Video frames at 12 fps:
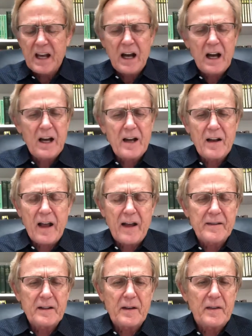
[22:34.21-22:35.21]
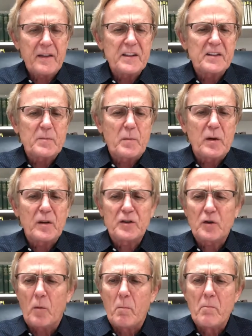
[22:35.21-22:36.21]
uh, this
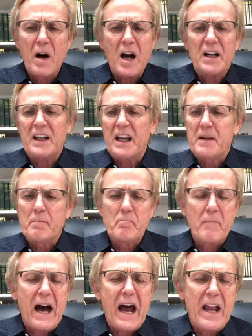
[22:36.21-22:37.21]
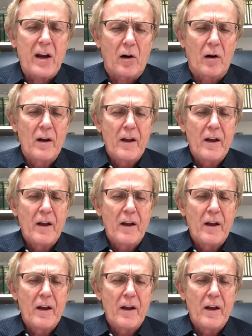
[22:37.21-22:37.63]
spiritual muck and mire,